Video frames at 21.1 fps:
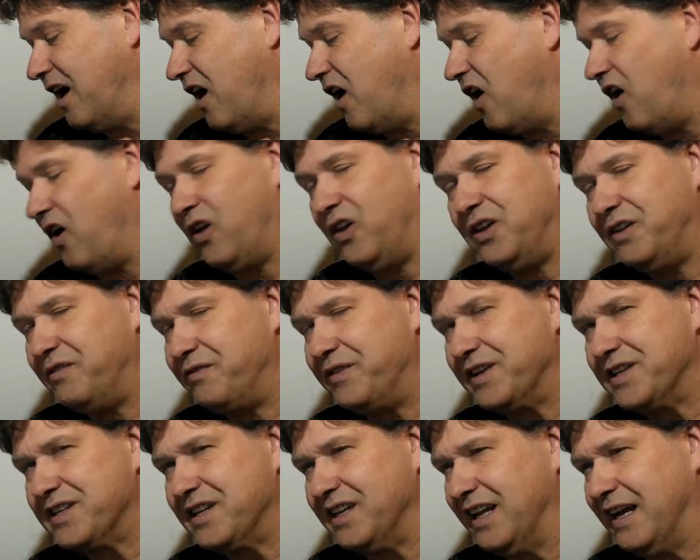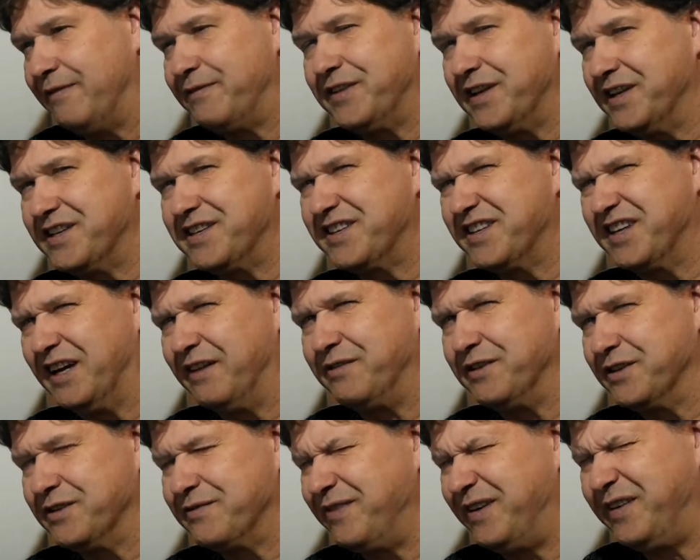all of this leftist stuff
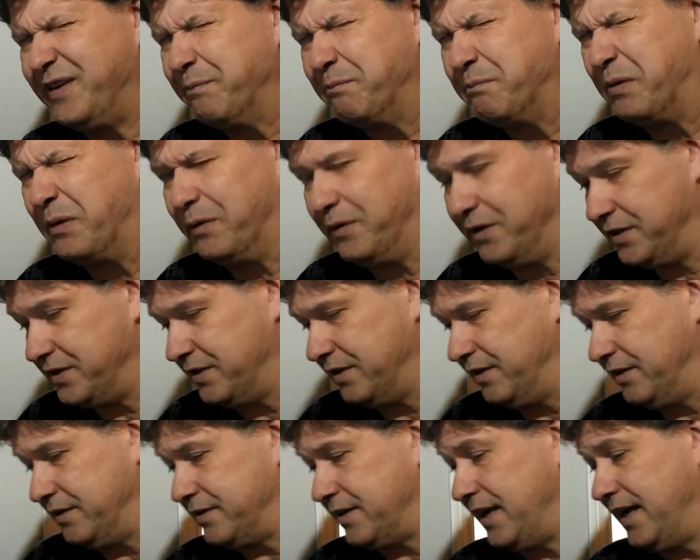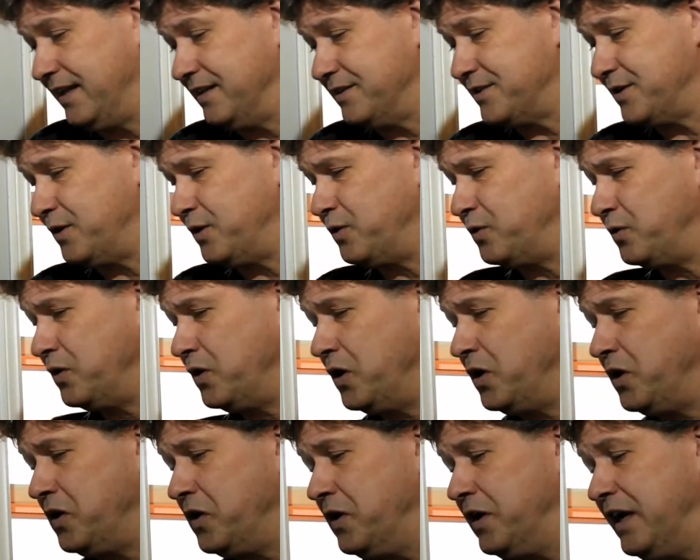is very poisonous, and so
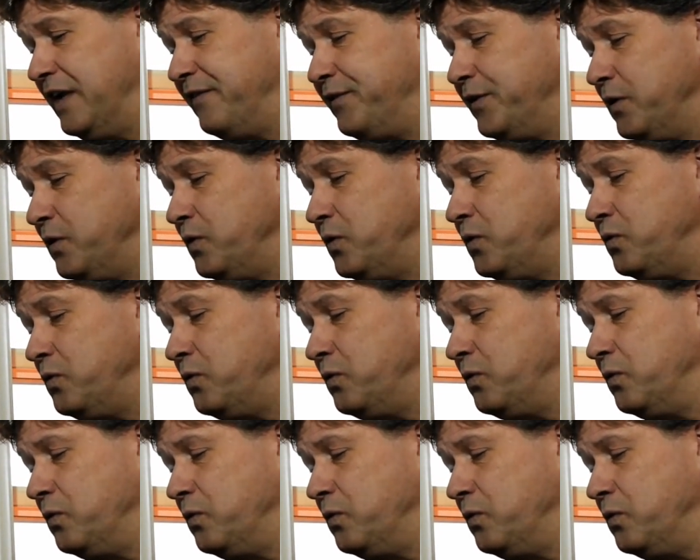if you